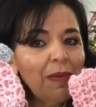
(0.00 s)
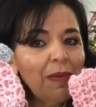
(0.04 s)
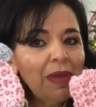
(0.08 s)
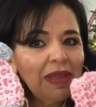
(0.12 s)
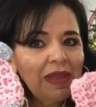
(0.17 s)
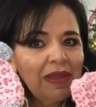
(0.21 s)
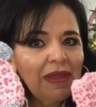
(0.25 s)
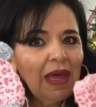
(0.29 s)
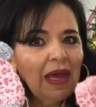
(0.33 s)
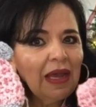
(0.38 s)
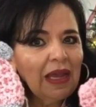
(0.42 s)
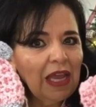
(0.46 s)
We
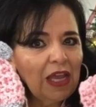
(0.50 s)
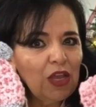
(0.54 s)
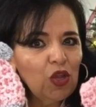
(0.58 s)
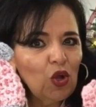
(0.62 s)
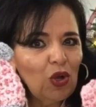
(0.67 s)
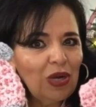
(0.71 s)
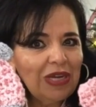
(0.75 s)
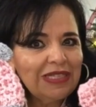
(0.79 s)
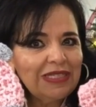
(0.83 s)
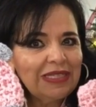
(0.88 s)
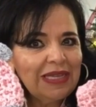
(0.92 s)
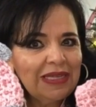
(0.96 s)
are going to
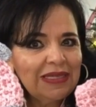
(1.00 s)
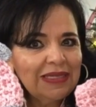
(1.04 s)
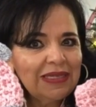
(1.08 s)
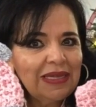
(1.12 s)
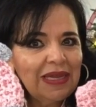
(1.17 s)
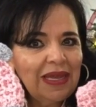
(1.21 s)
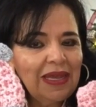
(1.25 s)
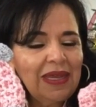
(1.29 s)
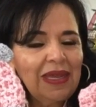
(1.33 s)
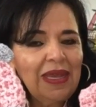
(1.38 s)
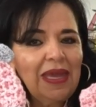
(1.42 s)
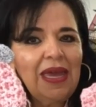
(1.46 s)
use the
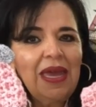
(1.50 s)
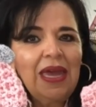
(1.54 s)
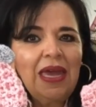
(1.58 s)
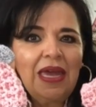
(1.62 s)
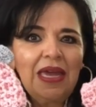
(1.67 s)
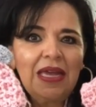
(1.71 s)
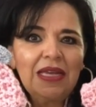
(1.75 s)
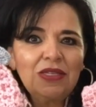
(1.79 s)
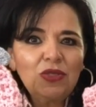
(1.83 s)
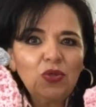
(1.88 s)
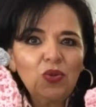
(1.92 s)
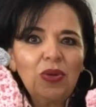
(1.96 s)
same
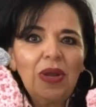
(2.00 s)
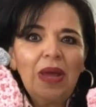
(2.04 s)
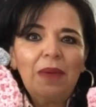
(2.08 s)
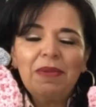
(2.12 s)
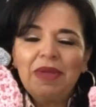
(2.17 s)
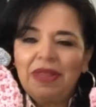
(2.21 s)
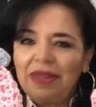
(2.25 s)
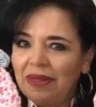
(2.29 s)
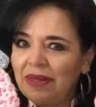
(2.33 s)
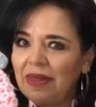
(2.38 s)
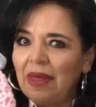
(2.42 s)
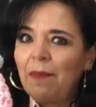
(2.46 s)
stitch
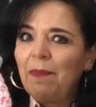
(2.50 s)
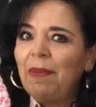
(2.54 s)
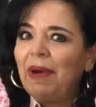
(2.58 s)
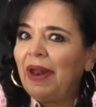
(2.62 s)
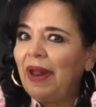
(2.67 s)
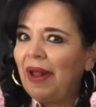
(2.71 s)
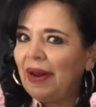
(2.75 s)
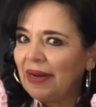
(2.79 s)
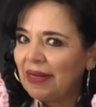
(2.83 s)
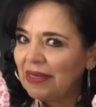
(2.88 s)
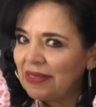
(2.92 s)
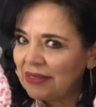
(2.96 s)
and the same
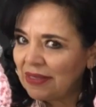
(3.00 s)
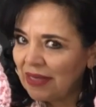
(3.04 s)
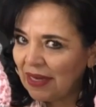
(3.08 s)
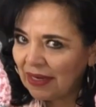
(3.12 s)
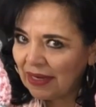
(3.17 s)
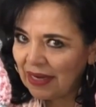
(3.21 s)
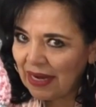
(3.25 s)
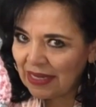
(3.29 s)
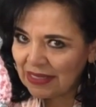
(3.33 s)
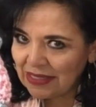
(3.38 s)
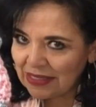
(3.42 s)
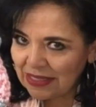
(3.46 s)
yarn
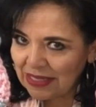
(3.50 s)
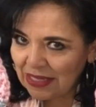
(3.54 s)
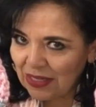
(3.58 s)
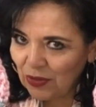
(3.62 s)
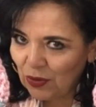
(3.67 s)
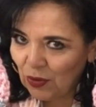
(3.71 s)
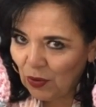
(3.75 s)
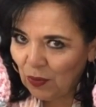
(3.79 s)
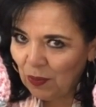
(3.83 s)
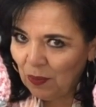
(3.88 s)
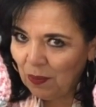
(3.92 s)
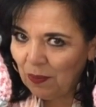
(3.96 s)
to
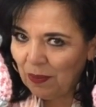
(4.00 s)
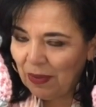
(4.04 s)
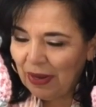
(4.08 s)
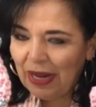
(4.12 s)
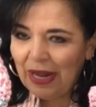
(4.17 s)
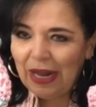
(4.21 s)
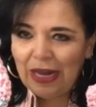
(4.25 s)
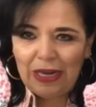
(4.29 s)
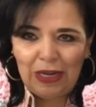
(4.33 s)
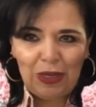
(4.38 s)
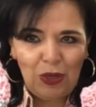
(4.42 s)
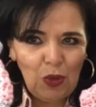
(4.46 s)
complete and
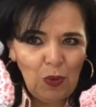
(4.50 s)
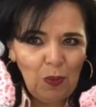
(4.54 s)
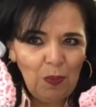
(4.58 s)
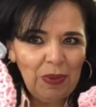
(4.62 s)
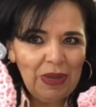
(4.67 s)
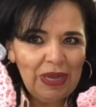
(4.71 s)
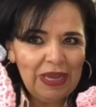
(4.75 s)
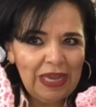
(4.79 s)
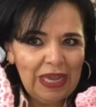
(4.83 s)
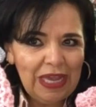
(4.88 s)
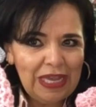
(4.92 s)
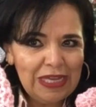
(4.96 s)

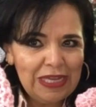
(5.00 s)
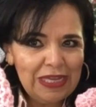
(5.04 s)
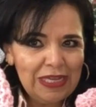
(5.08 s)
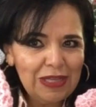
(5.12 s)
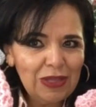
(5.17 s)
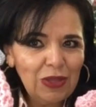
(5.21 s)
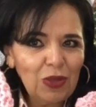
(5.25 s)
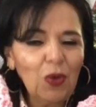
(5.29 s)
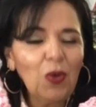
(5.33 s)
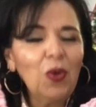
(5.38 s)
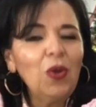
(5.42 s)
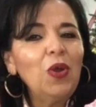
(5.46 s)
completely match
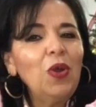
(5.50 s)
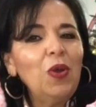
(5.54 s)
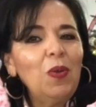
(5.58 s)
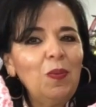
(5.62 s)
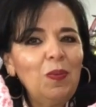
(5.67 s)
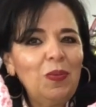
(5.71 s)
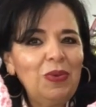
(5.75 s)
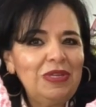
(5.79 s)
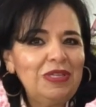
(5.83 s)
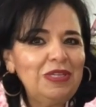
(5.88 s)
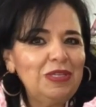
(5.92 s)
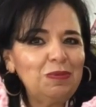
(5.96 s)

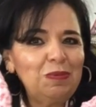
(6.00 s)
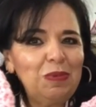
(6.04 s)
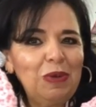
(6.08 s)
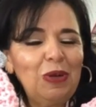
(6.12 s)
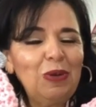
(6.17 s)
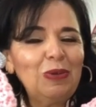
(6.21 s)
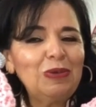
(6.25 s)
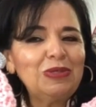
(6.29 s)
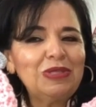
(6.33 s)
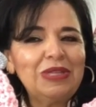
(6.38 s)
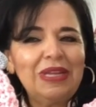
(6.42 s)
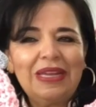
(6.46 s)
outfit
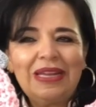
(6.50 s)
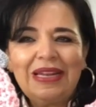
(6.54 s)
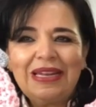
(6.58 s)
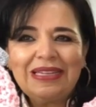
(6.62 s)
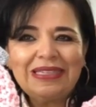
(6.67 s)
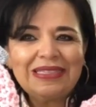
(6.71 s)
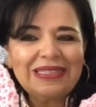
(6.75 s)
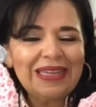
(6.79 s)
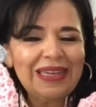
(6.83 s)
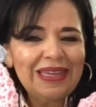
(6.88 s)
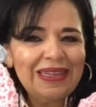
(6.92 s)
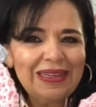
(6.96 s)
for
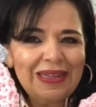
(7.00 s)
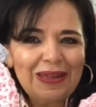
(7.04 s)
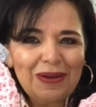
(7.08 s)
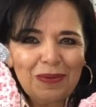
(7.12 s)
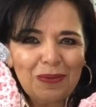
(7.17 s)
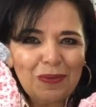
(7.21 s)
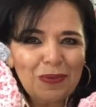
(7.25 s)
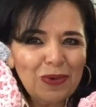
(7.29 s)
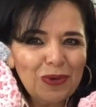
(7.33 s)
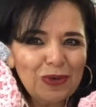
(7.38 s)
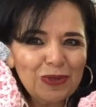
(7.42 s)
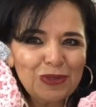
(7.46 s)
this
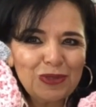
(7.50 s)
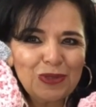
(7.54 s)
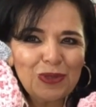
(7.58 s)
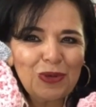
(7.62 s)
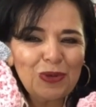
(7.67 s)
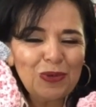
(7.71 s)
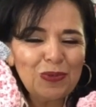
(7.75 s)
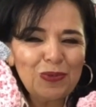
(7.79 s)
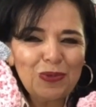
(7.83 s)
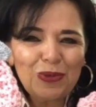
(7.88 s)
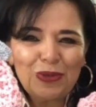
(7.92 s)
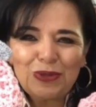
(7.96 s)
newborn that
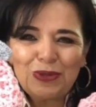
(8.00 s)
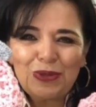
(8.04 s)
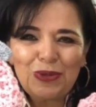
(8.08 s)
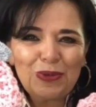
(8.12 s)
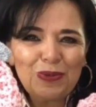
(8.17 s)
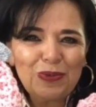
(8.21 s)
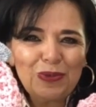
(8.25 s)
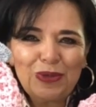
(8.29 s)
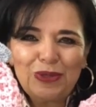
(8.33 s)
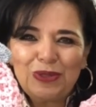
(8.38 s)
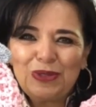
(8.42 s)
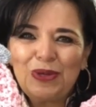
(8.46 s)
we are
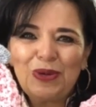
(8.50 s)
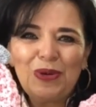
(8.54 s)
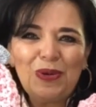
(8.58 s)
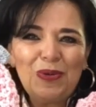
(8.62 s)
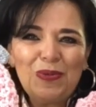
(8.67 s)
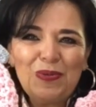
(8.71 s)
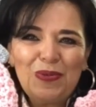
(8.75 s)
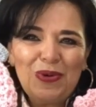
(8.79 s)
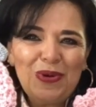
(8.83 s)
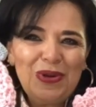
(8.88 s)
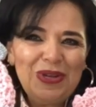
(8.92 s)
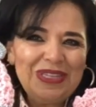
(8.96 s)

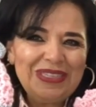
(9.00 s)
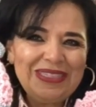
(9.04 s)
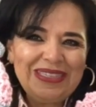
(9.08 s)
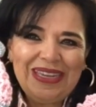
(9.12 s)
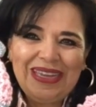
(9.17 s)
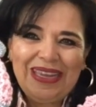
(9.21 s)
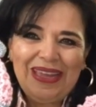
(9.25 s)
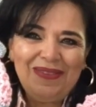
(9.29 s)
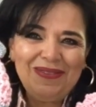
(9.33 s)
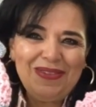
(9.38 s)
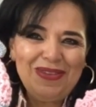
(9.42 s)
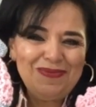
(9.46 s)
uh,
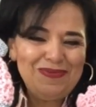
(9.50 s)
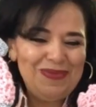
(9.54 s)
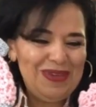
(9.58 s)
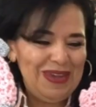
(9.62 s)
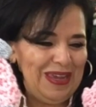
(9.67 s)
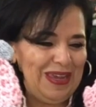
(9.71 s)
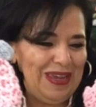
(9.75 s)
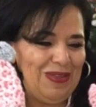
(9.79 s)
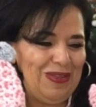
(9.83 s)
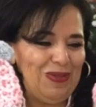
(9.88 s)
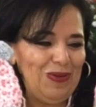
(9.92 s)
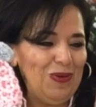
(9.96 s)
waiting for,
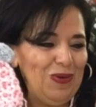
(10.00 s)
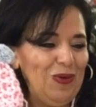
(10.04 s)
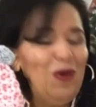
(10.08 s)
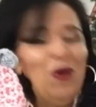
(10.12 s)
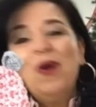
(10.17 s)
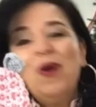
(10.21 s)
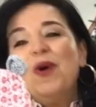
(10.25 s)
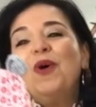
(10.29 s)
okay?